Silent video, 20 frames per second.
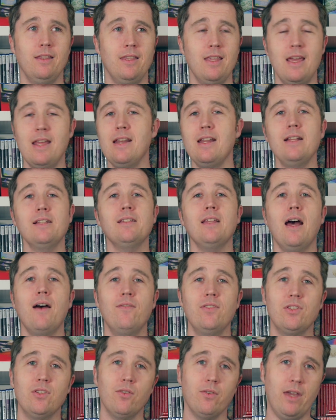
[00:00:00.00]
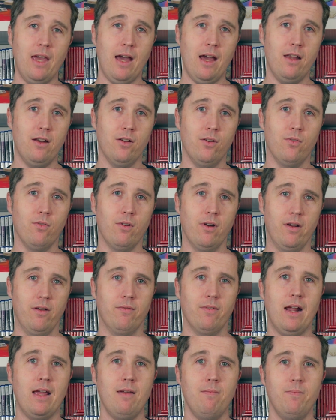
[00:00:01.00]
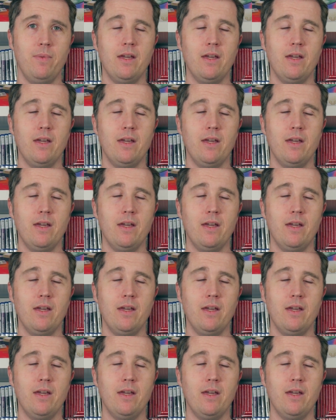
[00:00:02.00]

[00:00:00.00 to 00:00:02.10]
it needs to have its own category, right?